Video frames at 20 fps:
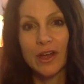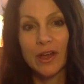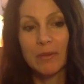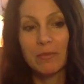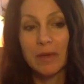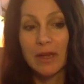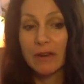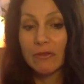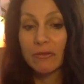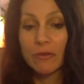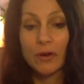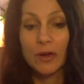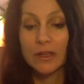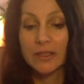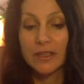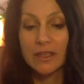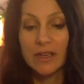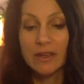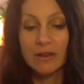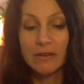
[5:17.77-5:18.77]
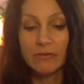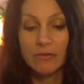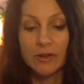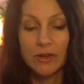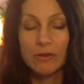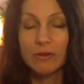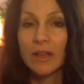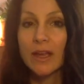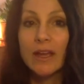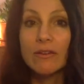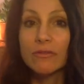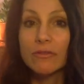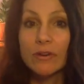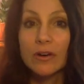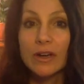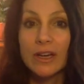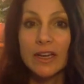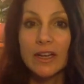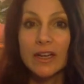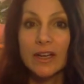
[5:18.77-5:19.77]
metaphorically for your life, or
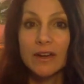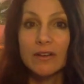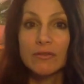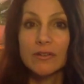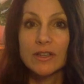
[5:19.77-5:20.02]
any kind of